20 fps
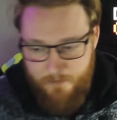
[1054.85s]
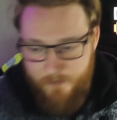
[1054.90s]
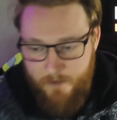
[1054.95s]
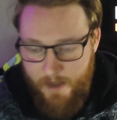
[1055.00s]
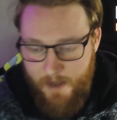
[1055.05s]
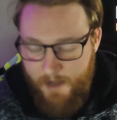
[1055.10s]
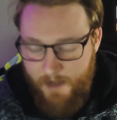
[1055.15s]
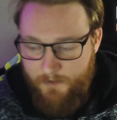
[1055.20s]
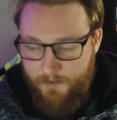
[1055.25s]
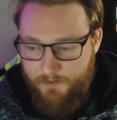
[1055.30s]

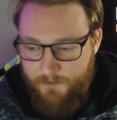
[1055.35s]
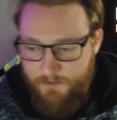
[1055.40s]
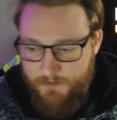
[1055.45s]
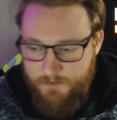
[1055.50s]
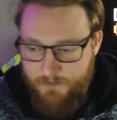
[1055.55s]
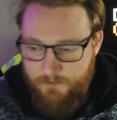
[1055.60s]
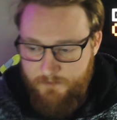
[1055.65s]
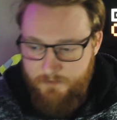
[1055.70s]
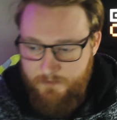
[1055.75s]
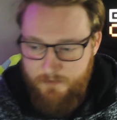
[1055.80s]
and
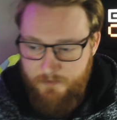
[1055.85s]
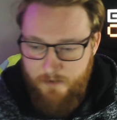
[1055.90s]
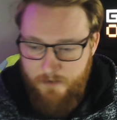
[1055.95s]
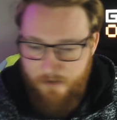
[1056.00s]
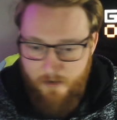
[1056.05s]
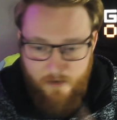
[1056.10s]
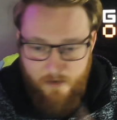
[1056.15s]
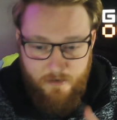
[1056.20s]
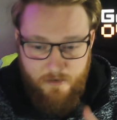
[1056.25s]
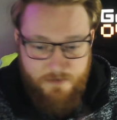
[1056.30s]
I
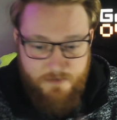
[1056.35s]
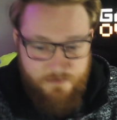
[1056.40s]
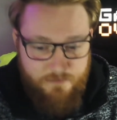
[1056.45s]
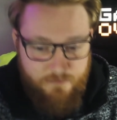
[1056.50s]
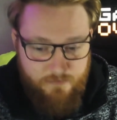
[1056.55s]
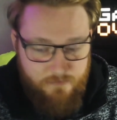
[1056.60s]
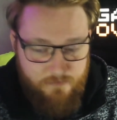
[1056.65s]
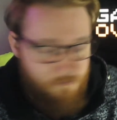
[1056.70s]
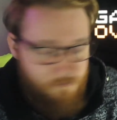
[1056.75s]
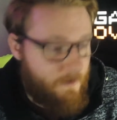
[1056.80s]
asked
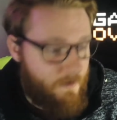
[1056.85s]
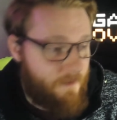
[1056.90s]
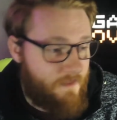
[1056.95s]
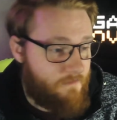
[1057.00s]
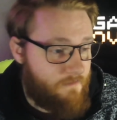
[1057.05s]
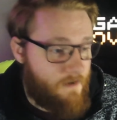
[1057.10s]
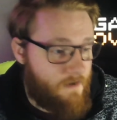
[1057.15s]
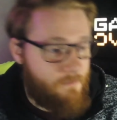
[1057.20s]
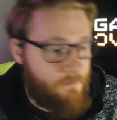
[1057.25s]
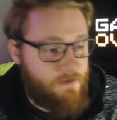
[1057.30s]
where they
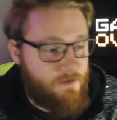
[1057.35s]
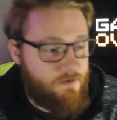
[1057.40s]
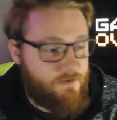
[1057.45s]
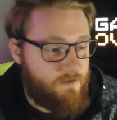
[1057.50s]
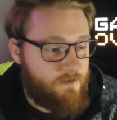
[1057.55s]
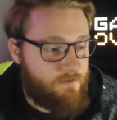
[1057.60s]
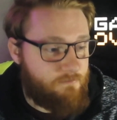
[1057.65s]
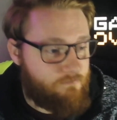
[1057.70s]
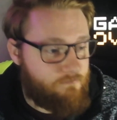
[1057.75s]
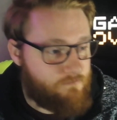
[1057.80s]
found my
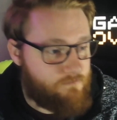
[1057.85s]
stream,